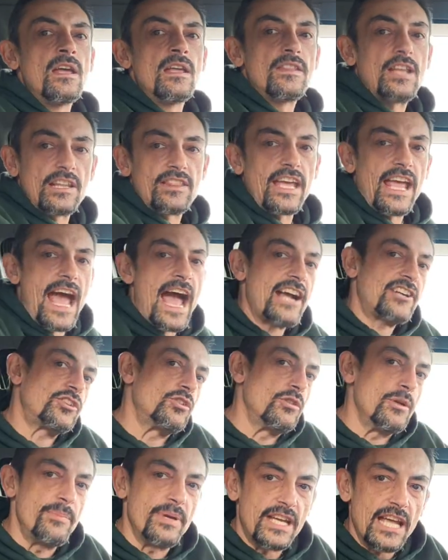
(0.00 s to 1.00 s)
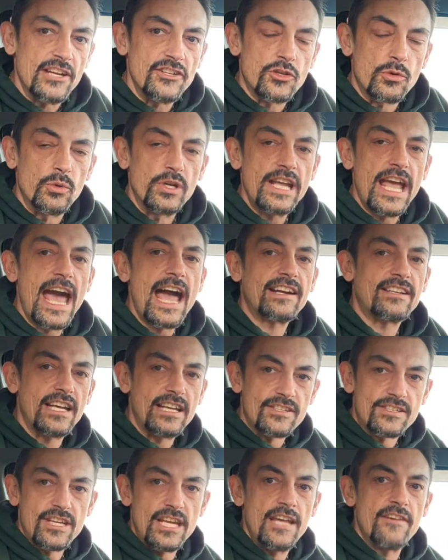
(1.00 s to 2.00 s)
that they actually begin to react
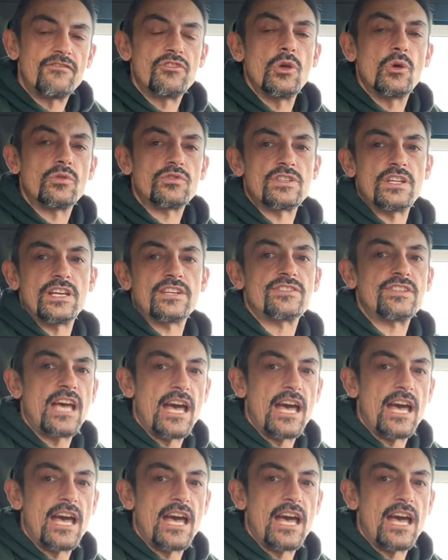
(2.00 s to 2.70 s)
as if those things